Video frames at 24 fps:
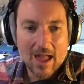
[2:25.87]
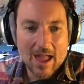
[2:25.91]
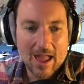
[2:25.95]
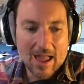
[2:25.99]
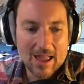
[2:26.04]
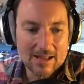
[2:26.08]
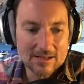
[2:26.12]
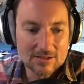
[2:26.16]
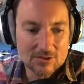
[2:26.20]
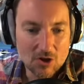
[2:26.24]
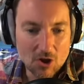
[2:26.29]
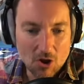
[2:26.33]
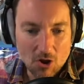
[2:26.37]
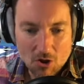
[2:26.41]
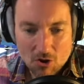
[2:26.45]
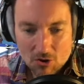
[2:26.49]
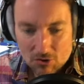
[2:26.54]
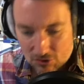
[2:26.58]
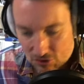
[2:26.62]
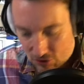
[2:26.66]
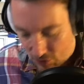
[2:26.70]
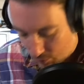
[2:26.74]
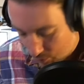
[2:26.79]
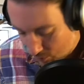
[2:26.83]
and
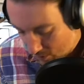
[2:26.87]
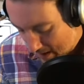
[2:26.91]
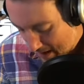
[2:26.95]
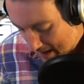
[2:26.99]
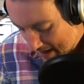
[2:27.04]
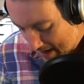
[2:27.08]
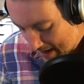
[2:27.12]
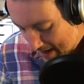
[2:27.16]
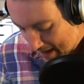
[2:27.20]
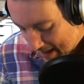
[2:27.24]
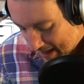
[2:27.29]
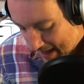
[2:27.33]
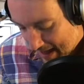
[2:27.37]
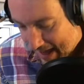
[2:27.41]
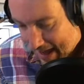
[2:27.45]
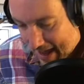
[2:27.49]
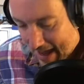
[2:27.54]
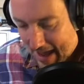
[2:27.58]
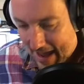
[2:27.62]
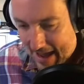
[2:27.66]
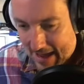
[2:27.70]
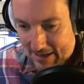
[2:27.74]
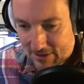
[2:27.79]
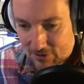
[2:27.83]
Archway
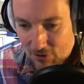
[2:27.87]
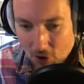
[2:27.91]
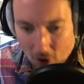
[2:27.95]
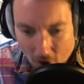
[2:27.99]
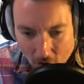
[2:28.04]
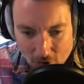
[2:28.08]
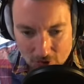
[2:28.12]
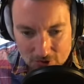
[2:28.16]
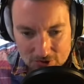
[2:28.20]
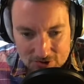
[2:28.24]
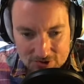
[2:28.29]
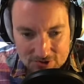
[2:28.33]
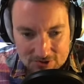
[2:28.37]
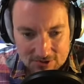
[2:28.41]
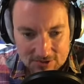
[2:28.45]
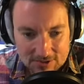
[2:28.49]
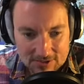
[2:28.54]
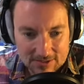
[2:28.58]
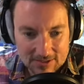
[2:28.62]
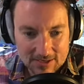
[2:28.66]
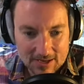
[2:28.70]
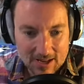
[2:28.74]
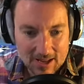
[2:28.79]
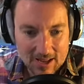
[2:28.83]
and
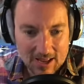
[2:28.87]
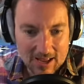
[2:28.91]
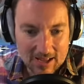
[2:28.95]
Hoxton